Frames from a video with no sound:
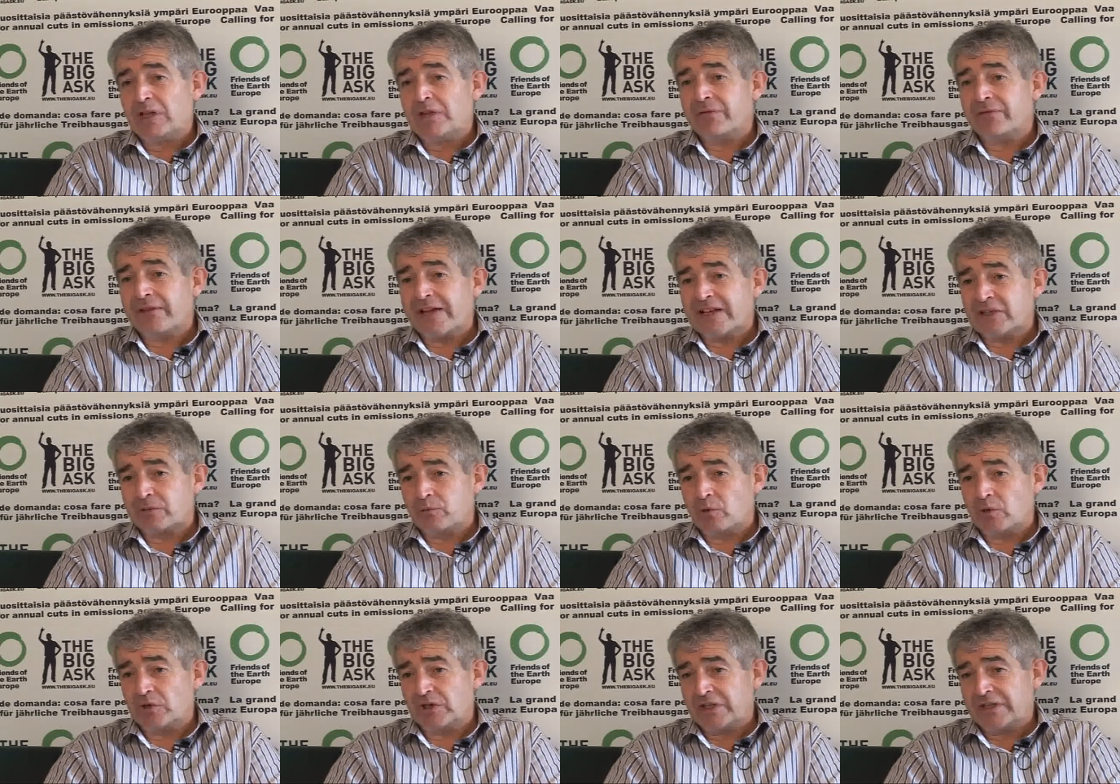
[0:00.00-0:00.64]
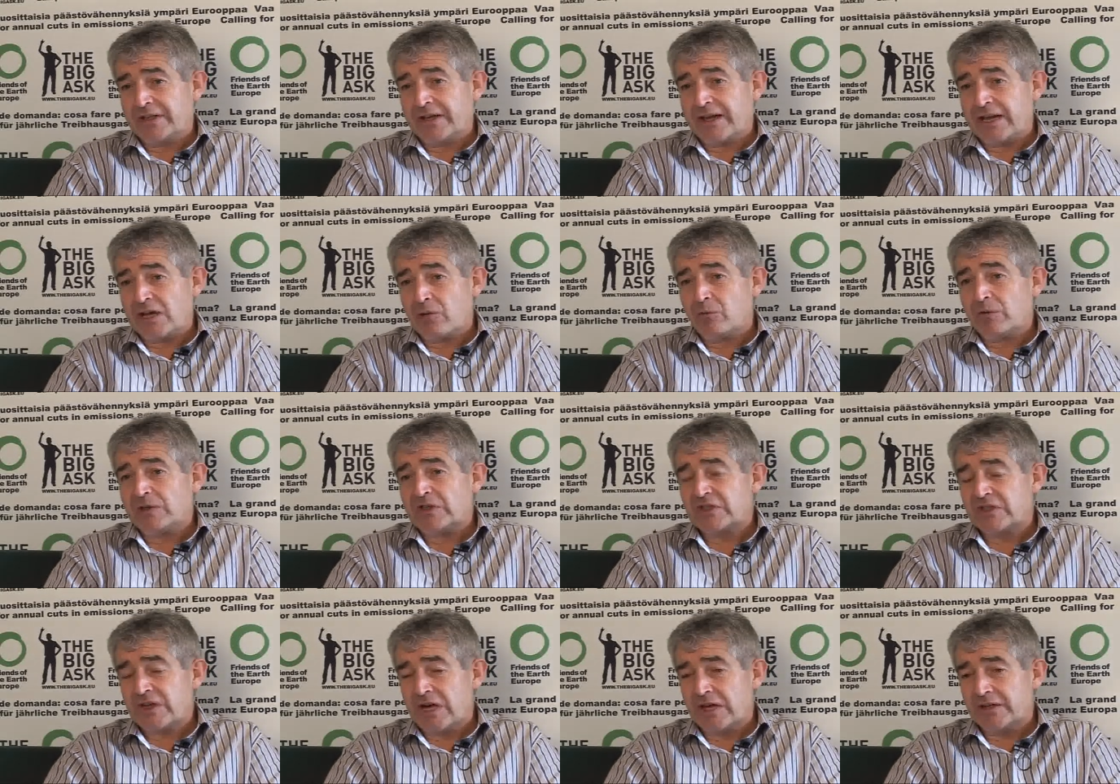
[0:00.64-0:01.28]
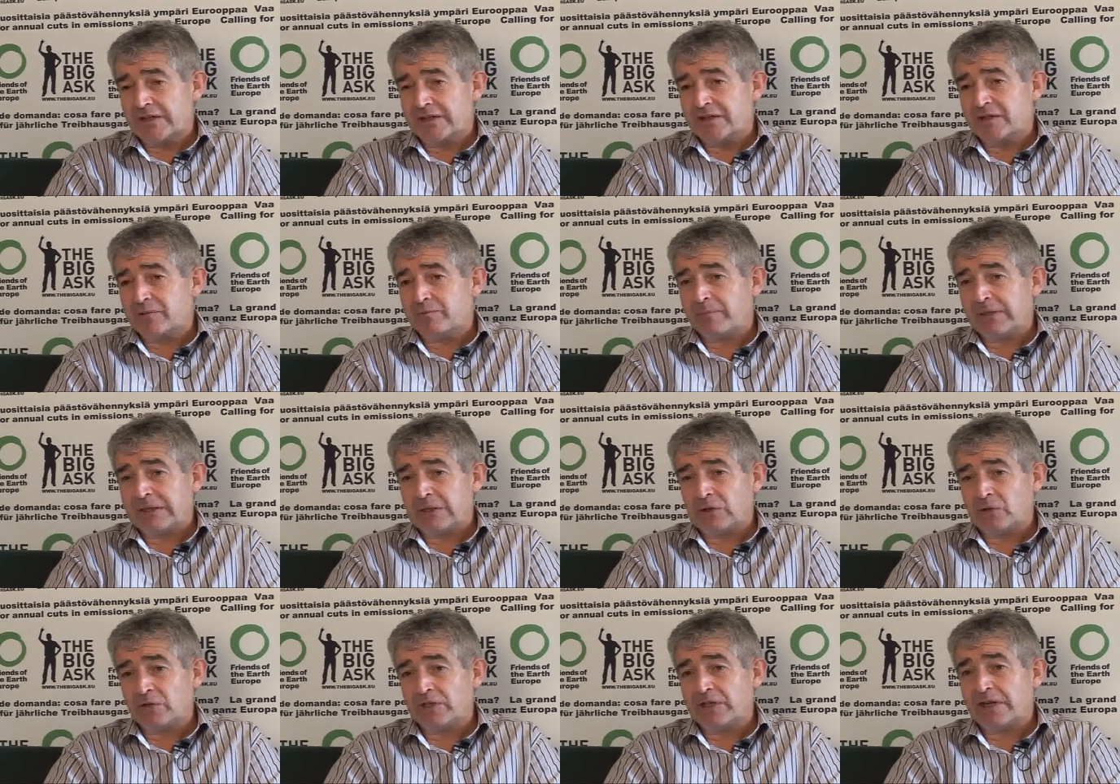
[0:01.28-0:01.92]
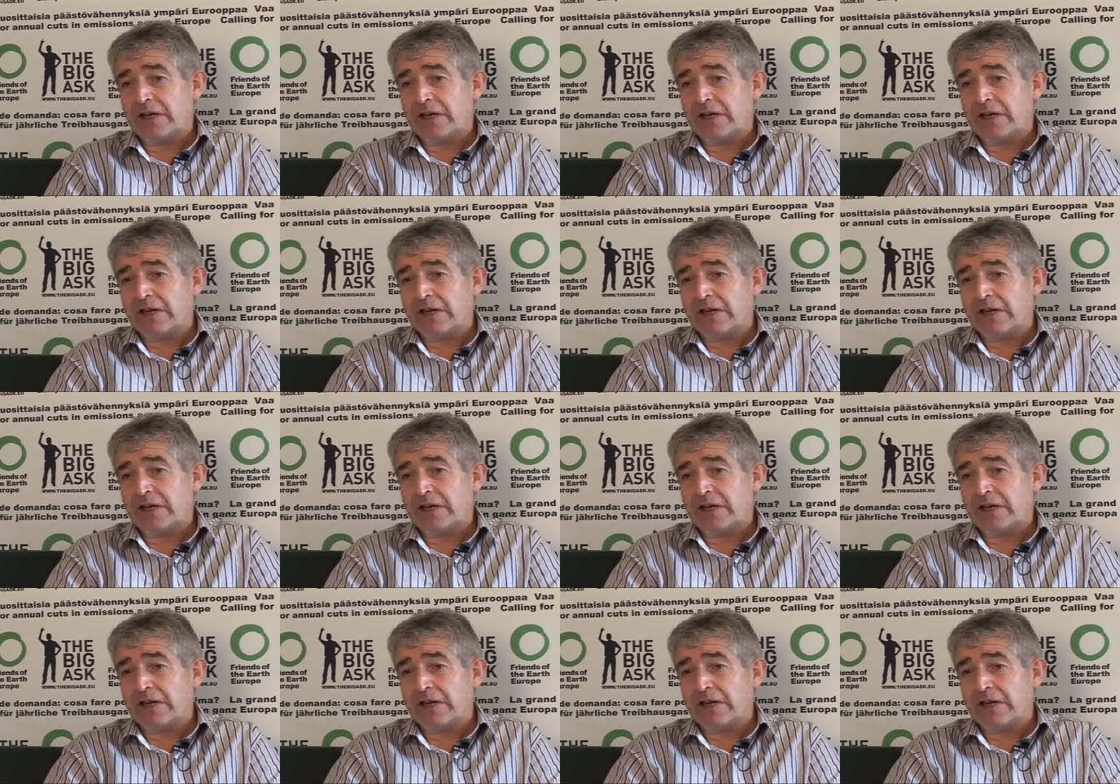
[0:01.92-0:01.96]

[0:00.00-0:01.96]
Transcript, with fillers: and that's what today we're starting to build.